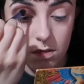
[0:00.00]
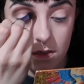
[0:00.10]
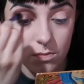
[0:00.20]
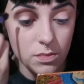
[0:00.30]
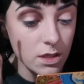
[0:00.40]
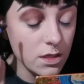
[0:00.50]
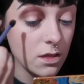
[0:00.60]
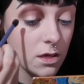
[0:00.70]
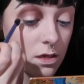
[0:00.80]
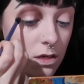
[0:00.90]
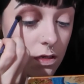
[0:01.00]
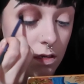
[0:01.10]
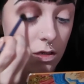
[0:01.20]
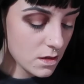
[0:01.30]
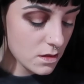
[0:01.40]
And blend that in.
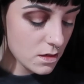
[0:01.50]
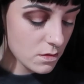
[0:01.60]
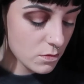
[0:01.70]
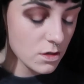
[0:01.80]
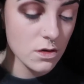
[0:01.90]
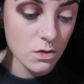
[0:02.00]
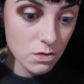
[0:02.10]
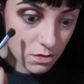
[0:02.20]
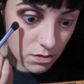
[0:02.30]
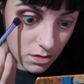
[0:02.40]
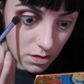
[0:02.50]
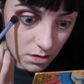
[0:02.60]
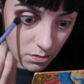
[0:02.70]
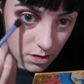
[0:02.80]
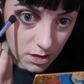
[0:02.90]
And then I'm gonna go the
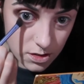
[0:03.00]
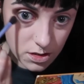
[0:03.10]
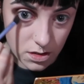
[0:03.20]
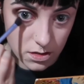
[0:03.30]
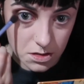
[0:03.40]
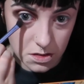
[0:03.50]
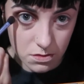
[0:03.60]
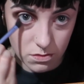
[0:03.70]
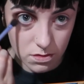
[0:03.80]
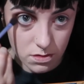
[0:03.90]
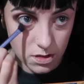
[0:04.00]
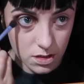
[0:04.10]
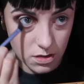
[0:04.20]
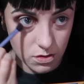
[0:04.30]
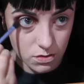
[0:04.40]
lower lash line too. And I
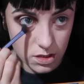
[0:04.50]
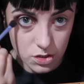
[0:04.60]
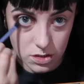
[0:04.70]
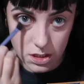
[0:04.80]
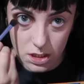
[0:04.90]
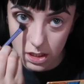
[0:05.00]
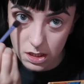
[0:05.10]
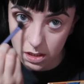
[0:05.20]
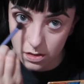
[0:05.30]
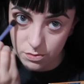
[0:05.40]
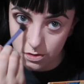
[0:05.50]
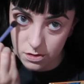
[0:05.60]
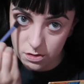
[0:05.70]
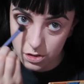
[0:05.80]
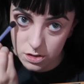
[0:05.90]
know I should take a thinner
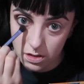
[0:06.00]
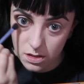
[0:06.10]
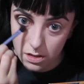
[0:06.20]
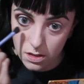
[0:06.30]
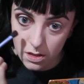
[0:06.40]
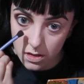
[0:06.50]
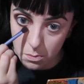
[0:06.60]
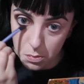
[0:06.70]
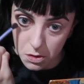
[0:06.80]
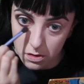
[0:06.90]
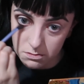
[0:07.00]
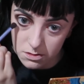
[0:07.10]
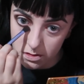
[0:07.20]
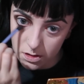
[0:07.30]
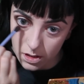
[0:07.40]
brush, but
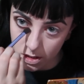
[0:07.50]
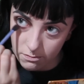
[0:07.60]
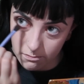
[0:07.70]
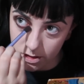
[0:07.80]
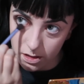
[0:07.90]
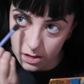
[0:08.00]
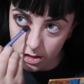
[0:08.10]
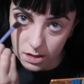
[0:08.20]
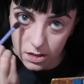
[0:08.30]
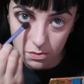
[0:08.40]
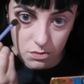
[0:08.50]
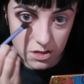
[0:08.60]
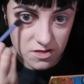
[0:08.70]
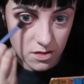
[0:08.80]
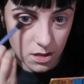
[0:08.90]
honestly I really like it when
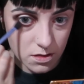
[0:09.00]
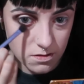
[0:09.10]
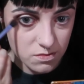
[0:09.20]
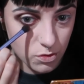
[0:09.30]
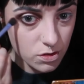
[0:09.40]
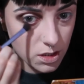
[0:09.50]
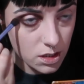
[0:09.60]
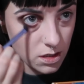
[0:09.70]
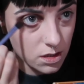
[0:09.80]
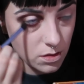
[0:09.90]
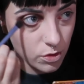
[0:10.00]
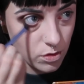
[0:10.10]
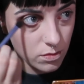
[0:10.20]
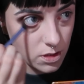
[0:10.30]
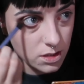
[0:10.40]
it's thick and smoky at the
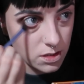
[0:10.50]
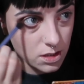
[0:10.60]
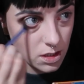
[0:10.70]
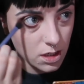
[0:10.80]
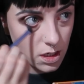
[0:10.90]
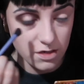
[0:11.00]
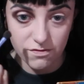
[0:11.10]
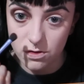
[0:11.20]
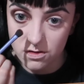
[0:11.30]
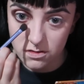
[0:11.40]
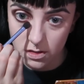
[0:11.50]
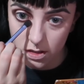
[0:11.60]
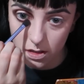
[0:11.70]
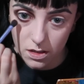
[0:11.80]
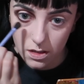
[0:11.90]
bottom lid and it kind of looks
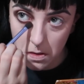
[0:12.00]
like